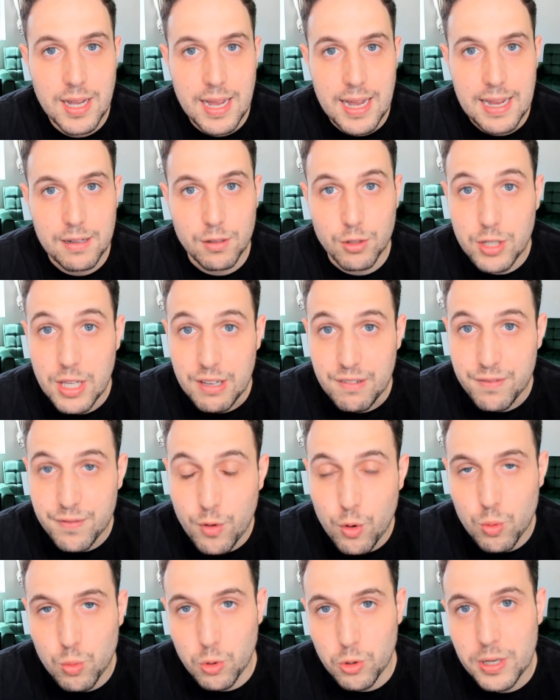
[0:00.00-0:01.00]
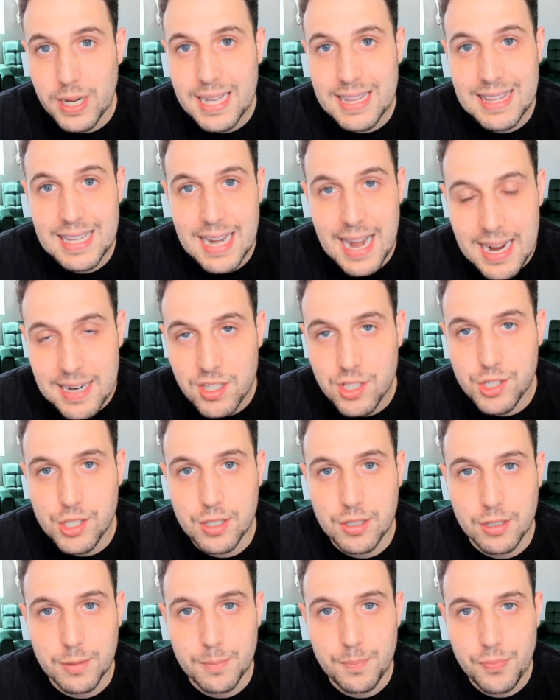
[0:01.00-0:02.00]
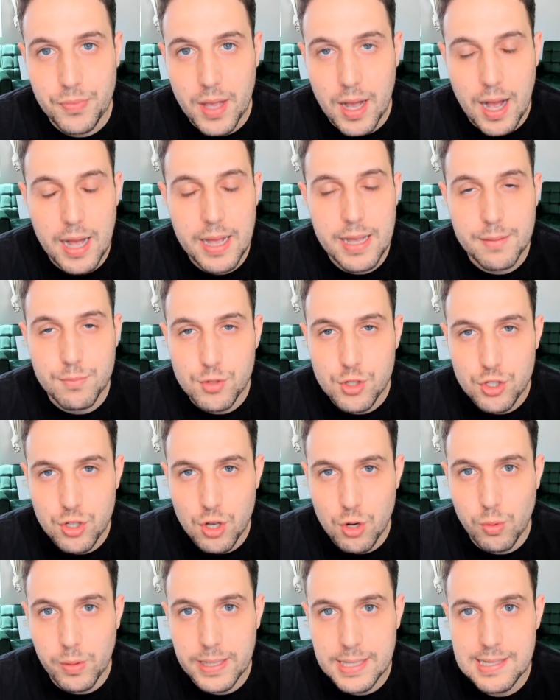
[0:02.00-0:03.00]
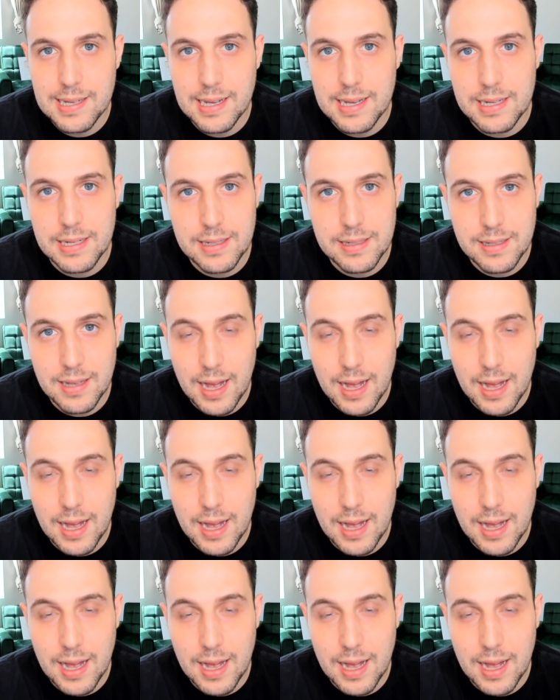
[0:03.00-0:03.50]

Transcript: and looking forward at the next year, I am so excited.